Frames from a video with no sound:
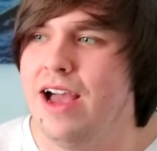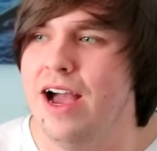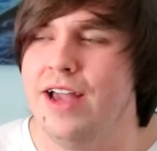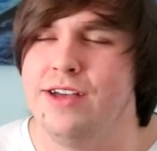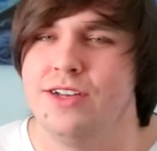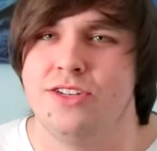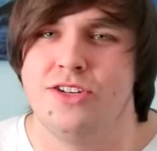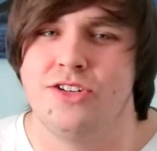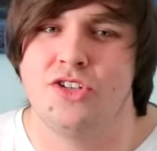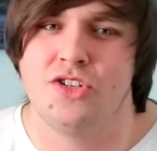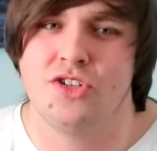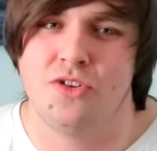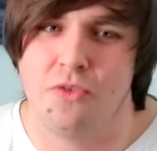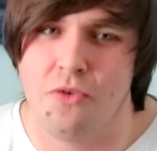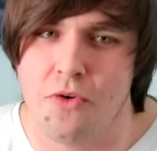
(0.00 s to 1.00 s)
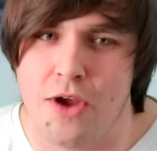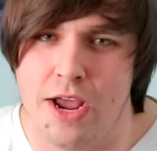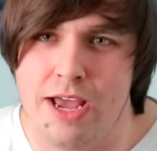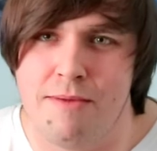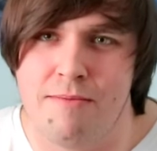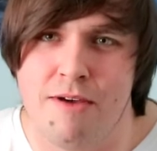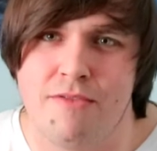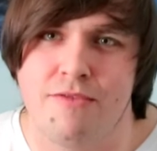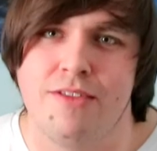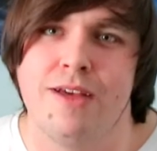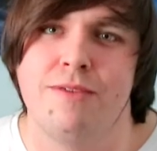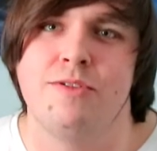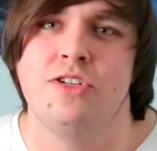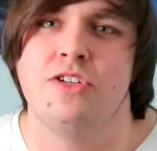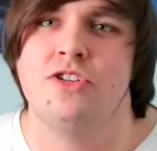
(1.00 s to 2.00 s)
I used to scream if
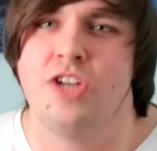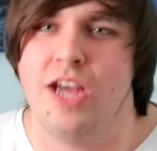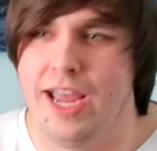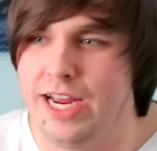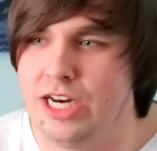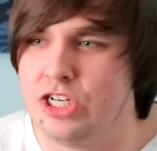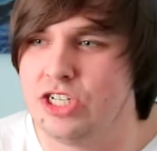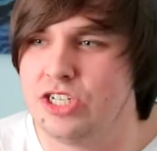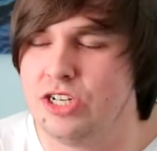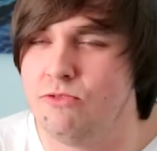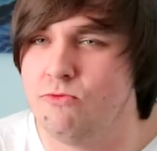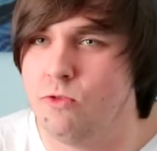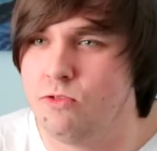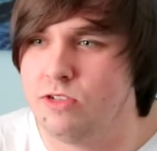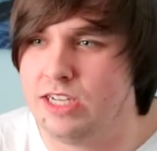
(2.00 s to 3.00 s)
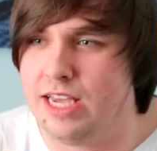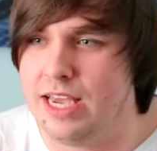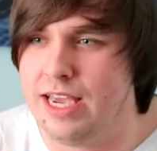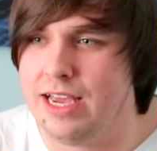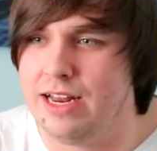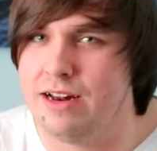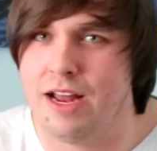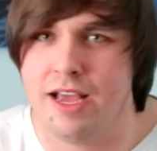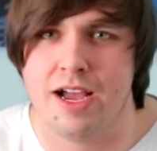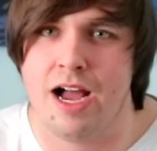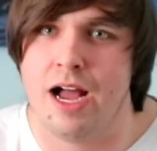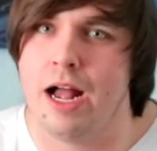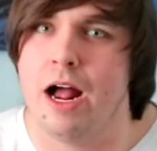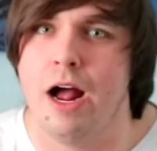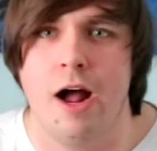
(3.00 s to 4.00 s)
there was changes in routine. Like,
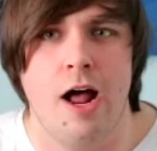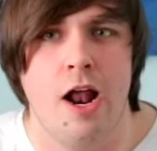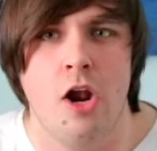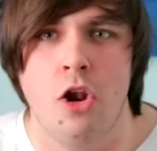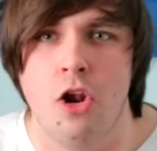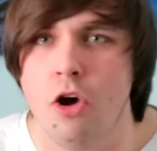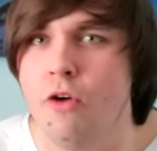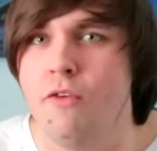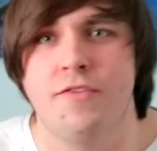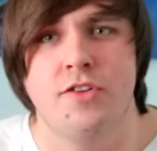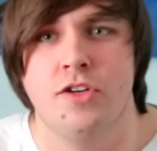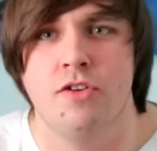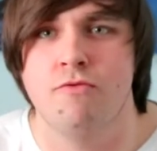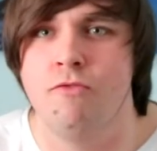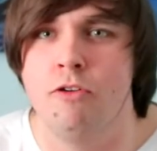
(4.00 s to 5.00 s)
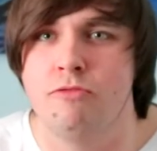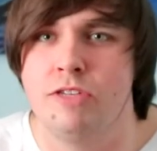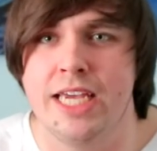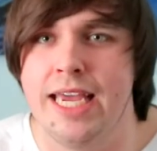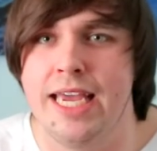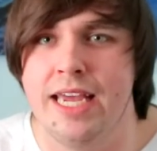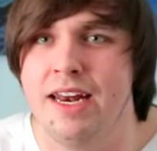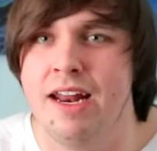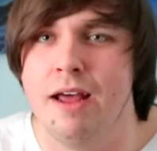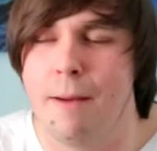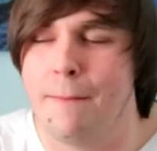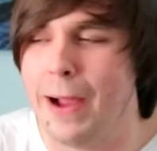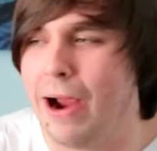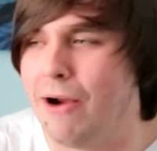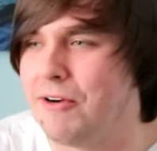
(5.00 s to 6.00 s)
I loved routine,
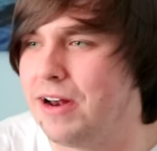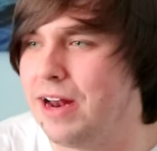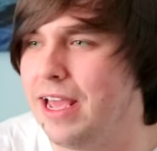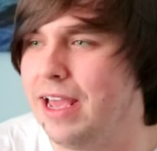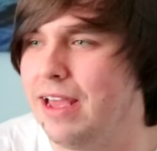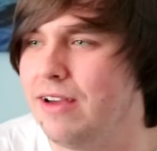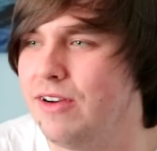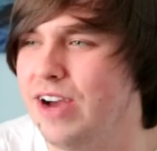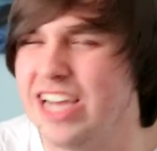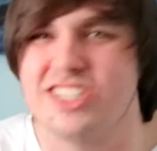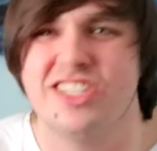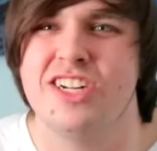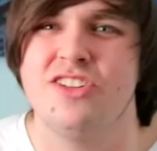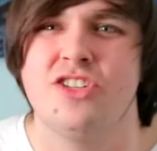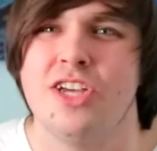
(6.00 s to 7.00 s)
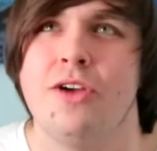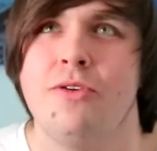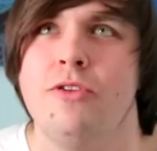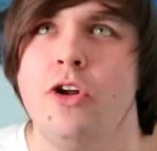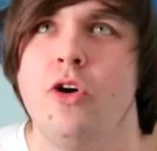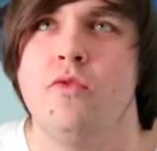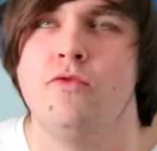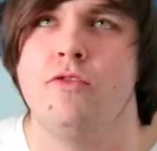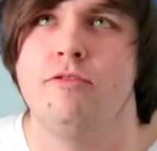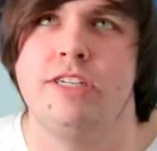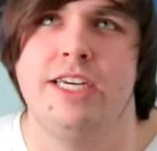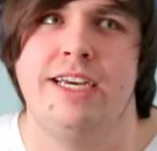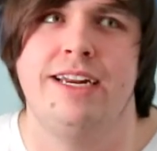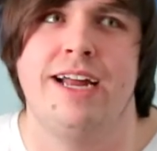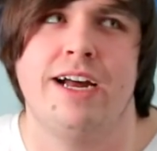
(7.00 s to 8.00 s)
apparently. I still do love
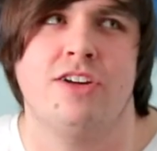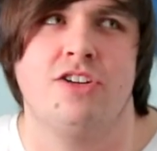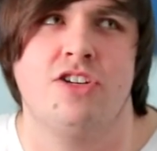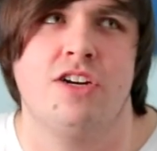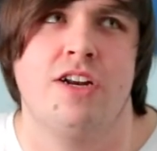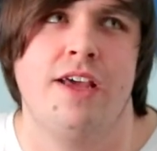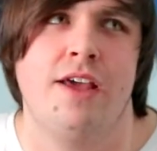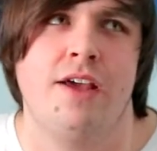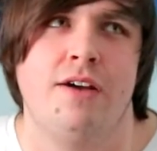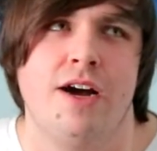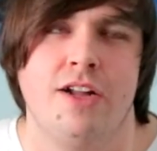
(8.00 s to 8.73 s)
routine, actually.